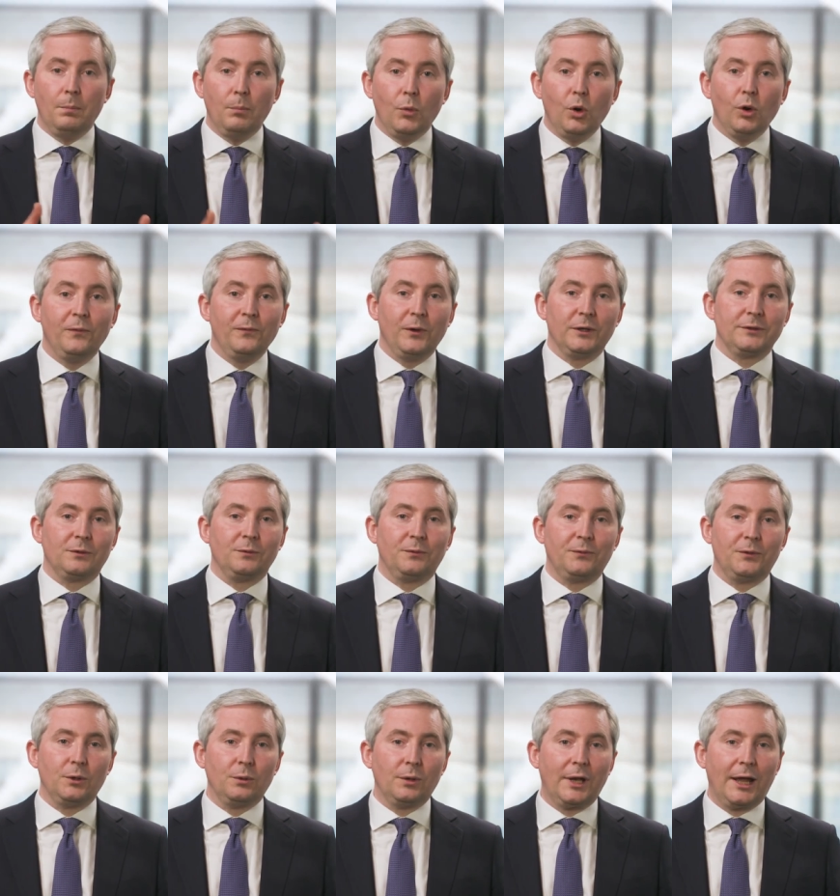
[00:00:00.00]
More fossil
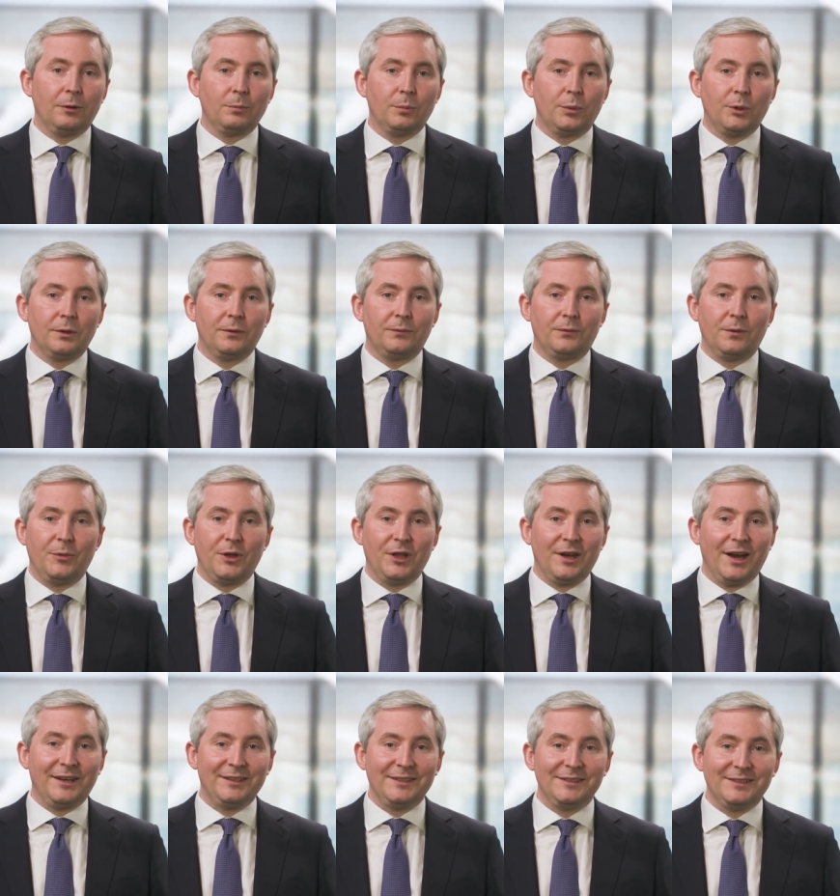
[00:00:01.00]
fuel output from the
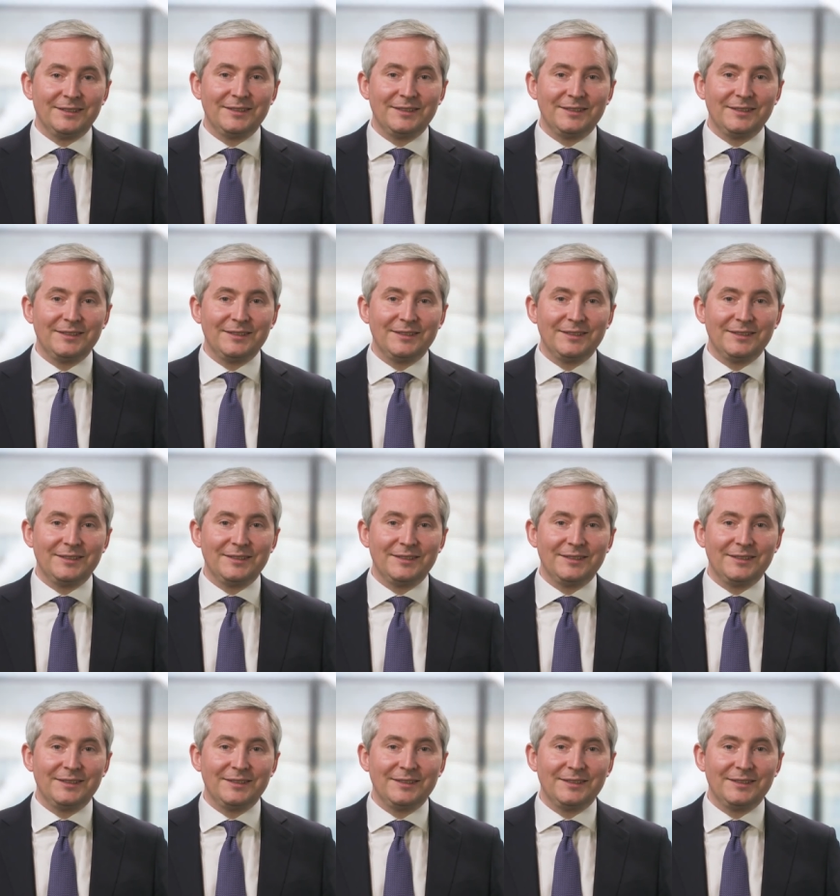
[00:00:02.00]
United